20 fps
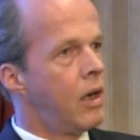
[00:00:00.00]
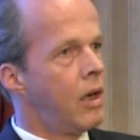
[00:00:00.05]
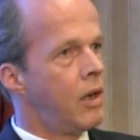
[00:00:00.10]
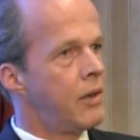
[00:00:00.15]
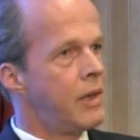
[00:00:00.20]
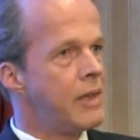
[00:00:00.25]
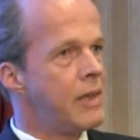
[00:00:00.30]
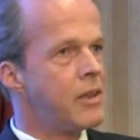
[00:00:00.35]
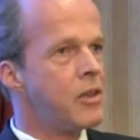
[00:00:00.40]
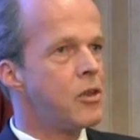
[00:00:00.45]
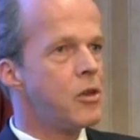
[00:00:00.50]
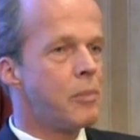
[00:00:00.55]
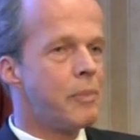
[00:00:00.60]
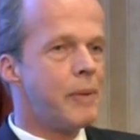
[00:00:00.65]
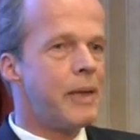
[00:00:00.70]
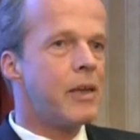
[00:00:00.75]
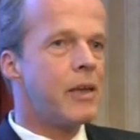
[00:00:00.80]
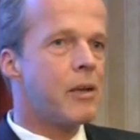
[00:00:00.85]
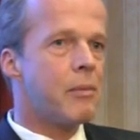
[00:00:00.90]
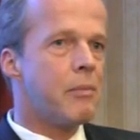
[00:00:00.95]
I think the
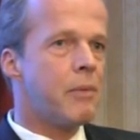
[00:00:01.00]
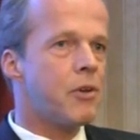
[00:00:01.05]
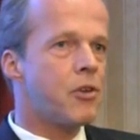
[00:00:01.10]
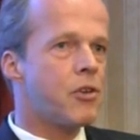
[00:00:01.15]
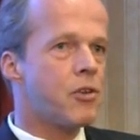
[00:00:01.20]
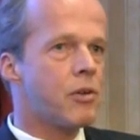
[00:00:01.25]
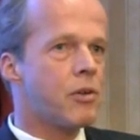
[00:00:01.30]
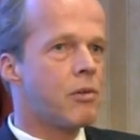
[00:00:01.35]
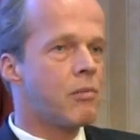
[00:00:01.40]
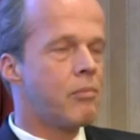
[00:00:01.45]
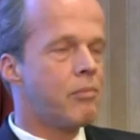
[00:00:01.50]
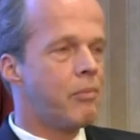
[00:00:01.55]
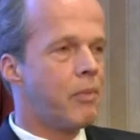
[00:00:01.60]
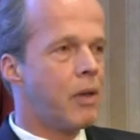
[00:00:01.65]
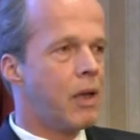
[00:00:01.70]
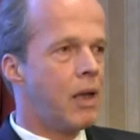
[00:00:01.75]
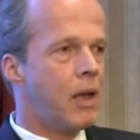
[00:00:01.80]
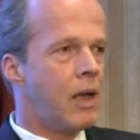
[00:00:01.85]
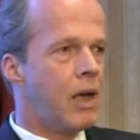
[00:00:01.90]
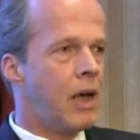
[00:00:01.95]
European Commission
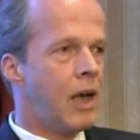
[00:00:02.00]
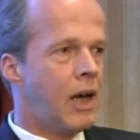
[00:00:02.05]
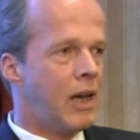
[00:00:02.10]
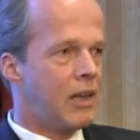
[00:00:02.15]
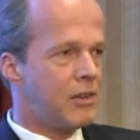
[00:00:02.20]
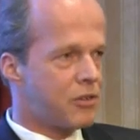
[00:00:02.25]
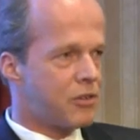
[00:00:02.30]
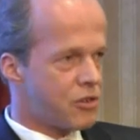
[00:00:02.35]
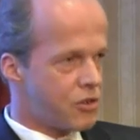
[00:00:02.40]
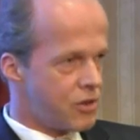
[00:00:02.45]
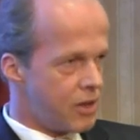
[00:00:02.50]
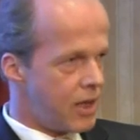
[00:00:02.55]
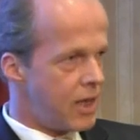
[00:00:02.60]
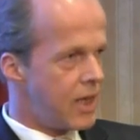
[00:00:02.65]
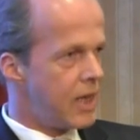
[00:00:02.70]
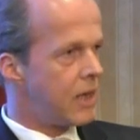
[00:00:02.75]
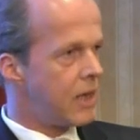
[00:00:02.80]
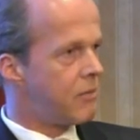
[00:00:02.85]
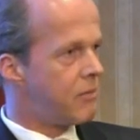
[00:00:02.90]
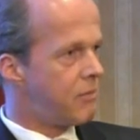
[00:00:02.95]
has
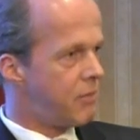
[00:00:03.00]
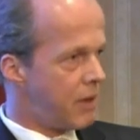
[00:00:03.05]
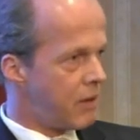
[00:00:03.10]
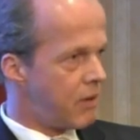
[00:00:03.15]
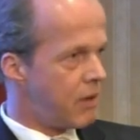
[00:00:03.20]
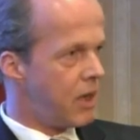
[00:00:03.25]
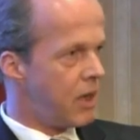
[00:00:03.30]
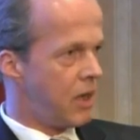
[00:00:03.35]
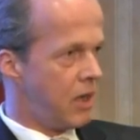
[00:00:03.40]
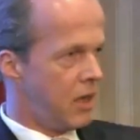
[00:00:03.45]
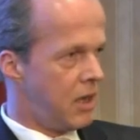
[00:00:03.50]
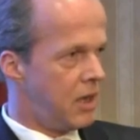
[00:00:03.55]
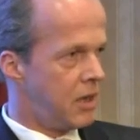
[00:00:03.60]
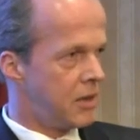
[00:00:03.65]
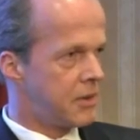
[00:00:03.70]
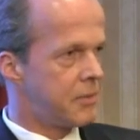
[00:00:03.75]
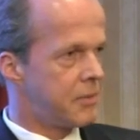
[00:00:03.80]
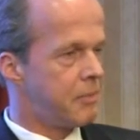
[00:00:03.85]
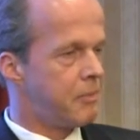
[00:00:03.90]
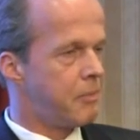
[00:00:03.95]
tried very
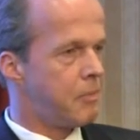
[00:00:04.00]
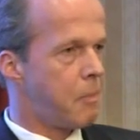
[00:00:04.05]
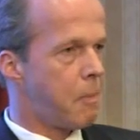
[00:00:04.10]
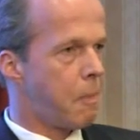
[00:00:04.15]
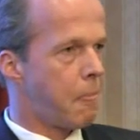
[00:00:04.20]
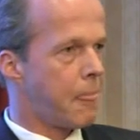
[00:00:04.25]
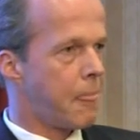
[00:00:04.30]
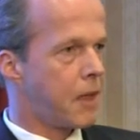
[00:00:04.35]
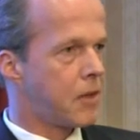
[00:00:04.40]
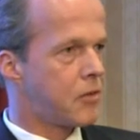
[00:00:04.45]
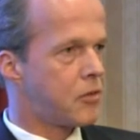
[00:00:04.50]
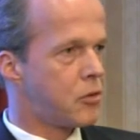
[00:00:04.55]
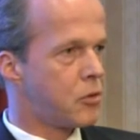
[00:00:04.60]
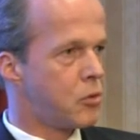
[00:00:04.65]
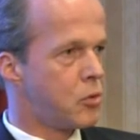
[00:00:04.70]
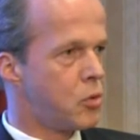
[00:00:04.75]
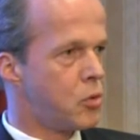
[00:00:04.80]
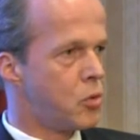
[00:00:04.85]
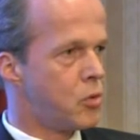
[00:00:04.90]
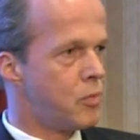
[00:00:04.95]
hard
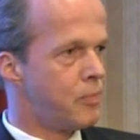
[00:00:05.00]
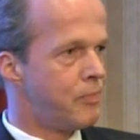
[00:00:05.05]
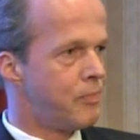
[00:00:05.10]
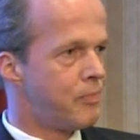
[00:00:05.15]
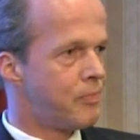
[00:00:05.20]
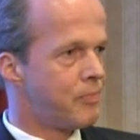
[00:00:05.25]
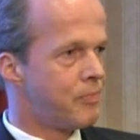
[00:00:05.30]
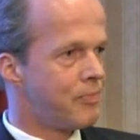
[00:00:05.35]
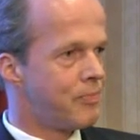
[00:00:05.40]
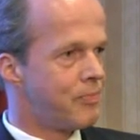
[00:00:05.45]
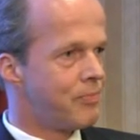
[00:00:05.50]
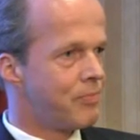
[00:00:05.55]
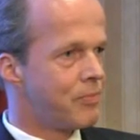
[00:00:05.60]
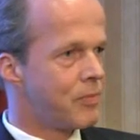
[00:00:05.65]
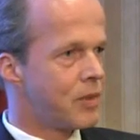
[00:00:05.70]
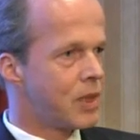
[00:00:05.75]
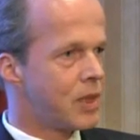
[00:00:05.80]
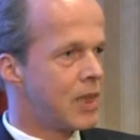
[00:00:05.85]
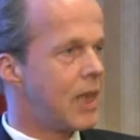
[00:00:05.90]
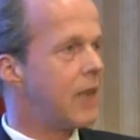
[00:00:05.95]
to
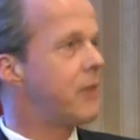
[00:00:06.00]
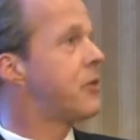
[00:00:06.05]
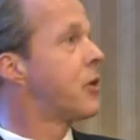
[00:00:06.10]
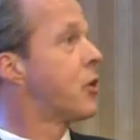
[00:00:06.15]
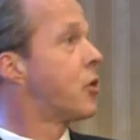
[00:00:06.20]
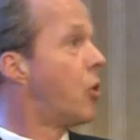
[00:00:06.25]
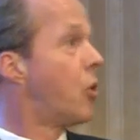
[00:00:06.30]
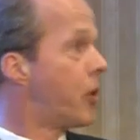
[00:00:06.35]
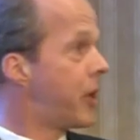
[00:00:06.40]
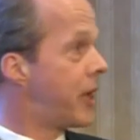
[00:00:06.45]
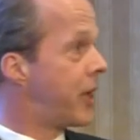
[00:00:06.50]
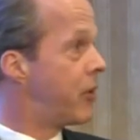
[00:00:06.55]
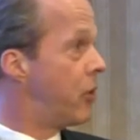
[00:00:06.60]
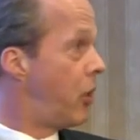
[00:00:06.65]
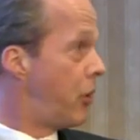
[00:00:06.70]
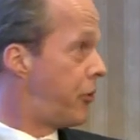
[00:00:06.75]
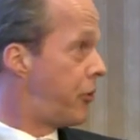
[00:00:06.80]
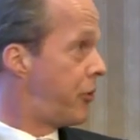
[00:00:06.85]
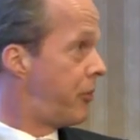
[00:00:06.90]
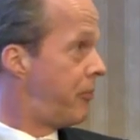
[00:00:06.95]
cut the Gordic
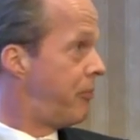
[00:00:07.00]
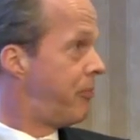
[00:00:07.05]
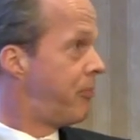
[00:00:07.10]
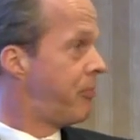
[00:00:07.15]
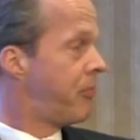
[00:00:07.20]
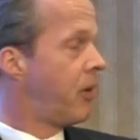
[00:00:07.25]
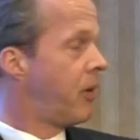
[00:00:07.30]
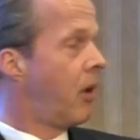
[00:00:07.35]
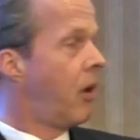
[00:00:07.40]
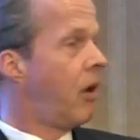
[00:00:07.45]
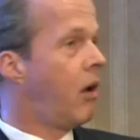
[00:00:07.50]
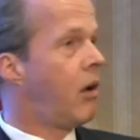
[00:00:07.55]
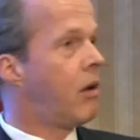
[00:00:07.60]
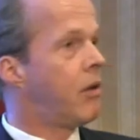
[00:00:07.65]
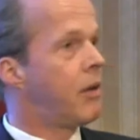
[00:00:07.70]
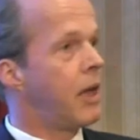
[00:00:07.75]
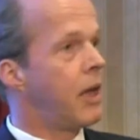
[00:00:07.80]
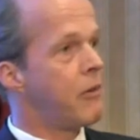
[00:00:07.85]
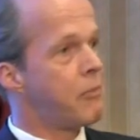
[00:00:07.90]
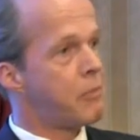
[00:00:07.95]
knot.
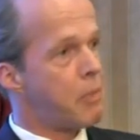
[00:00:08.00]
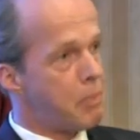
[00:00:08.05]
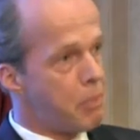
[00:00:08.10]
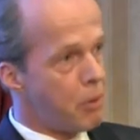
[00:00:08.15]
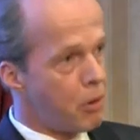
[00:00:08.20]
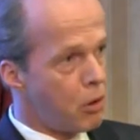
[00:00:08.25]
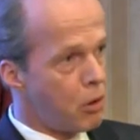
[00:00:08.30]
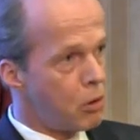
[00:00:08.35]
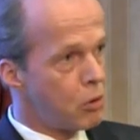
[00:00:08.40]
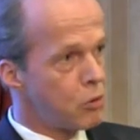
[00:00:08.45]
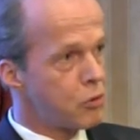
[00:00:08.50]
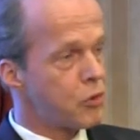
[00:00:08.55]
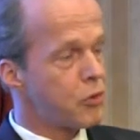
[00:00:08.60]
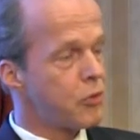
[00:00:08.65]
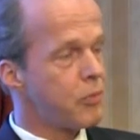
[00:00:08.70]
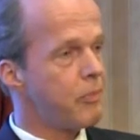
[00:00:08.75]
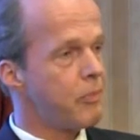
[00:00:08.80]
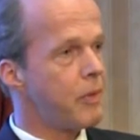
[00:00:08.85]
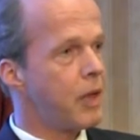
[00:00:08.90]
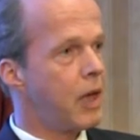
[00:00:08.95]
They have
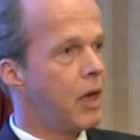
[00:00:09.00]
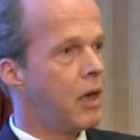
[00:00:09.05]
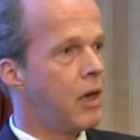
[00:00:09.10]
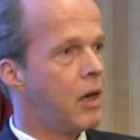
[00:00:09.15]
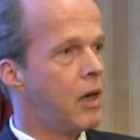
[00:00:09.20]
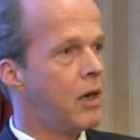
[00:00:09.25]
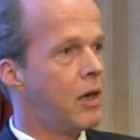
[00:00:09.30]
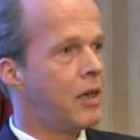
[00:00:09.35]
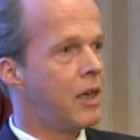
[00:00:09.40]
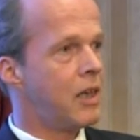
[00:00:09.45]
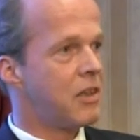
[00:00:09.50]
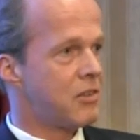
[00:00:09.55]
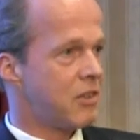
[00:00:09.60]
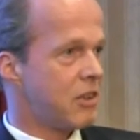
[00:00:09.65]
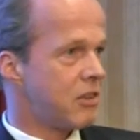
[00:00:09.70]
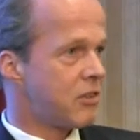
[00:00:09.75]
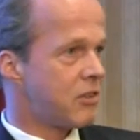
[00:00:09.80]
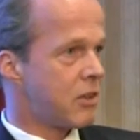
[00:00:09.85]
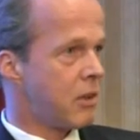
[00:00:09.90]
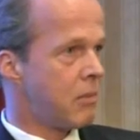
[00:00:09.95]
proposed a
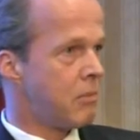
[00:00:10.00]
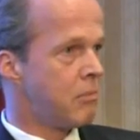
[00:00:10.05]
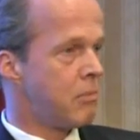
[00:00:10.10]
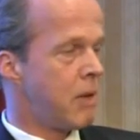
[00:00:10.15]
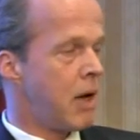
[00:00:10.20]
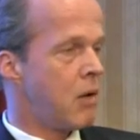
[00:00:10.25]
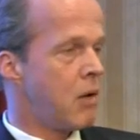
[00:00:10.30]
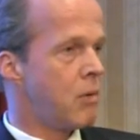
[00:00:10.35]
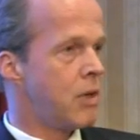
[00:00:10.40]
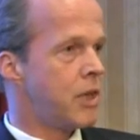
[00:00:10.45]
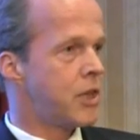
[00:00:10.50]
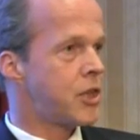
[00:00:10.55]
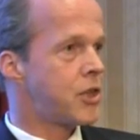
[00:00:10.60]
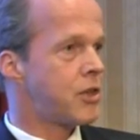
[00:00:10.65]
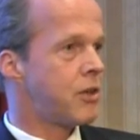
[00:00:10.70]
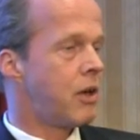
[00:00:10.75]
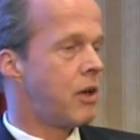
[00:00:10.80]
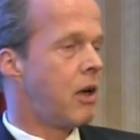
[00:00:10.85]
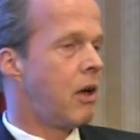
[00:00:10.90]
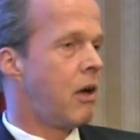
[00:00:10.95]
system by which